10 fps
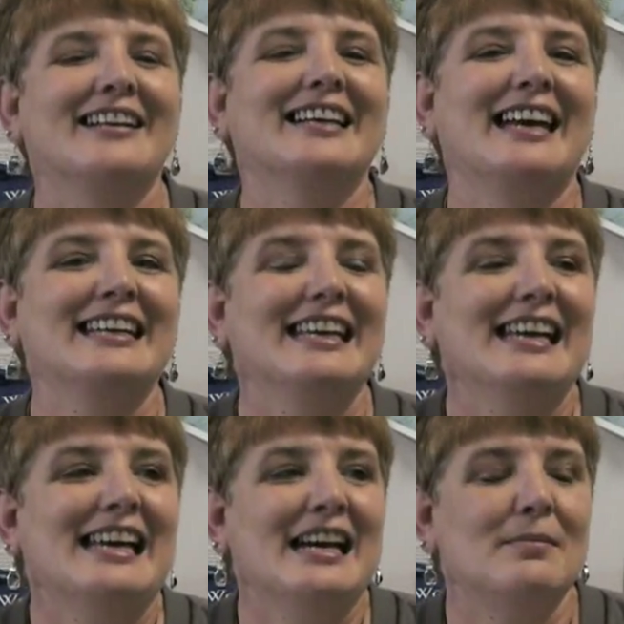Okay.
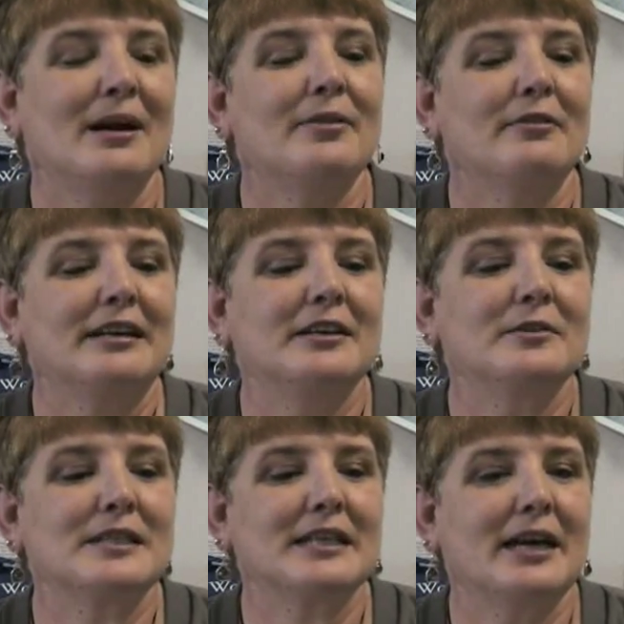About 3
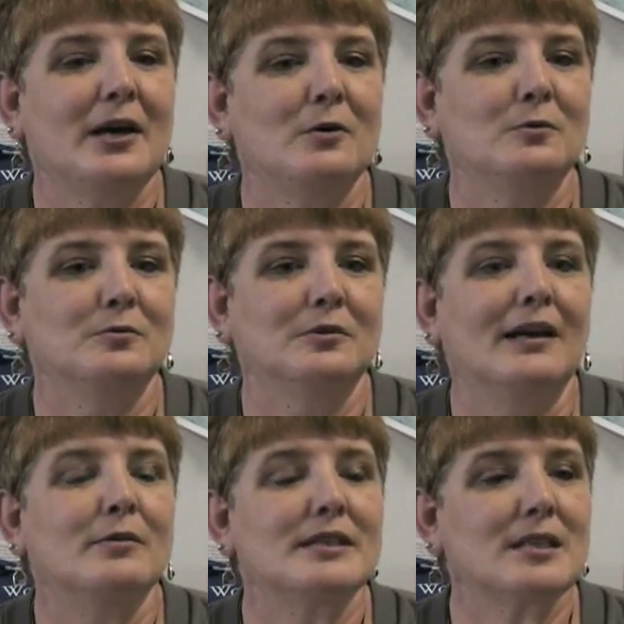years ago, I
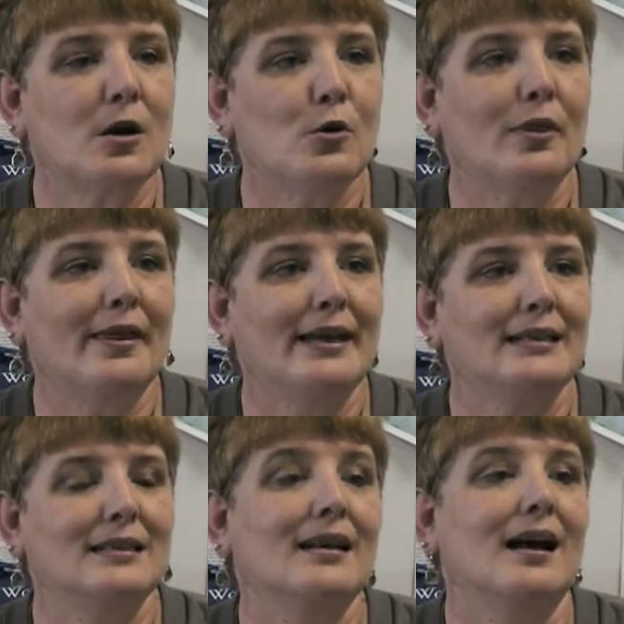was told that
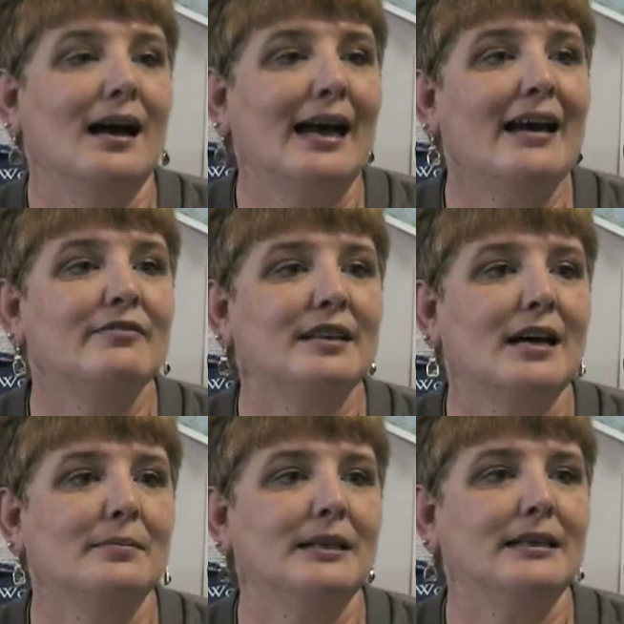I have
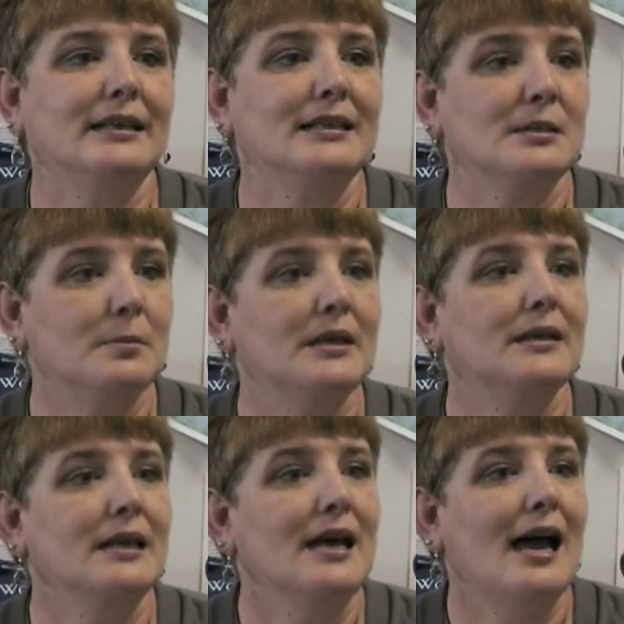diabetes,
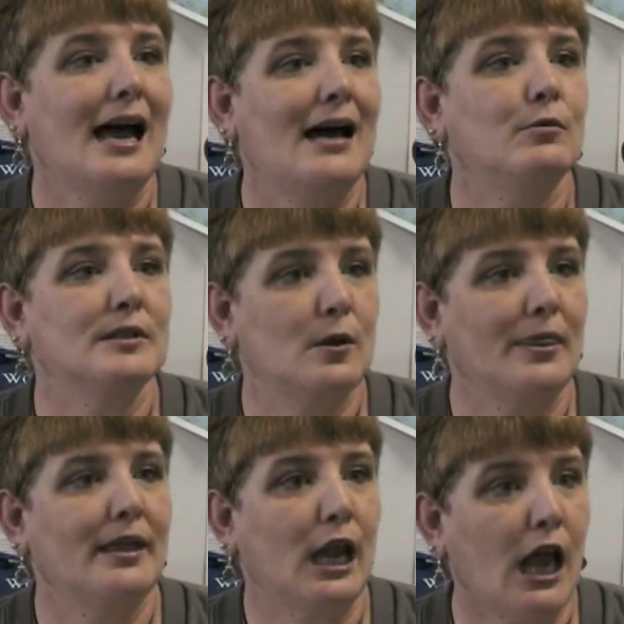but I was
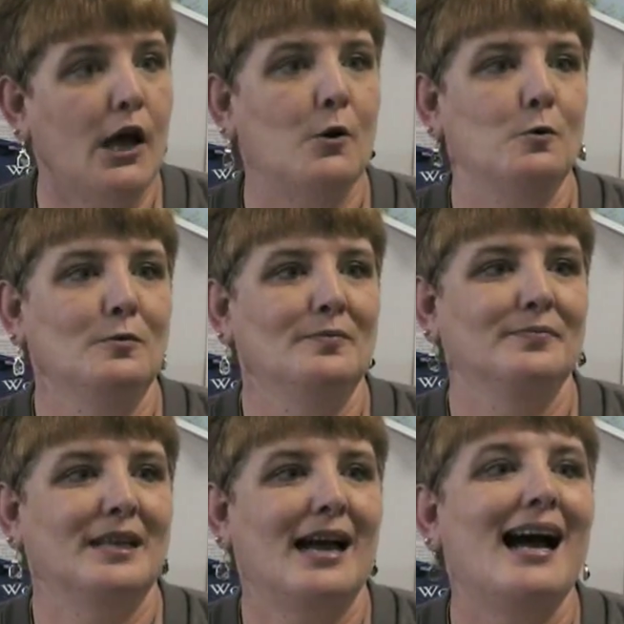on the low
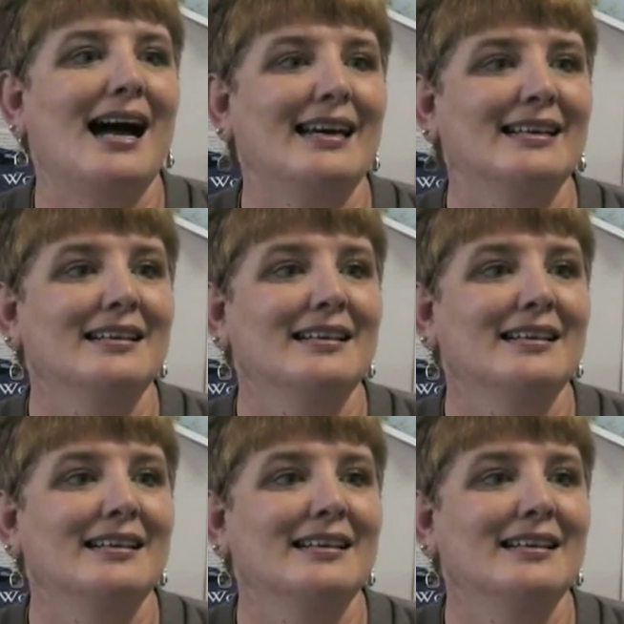high.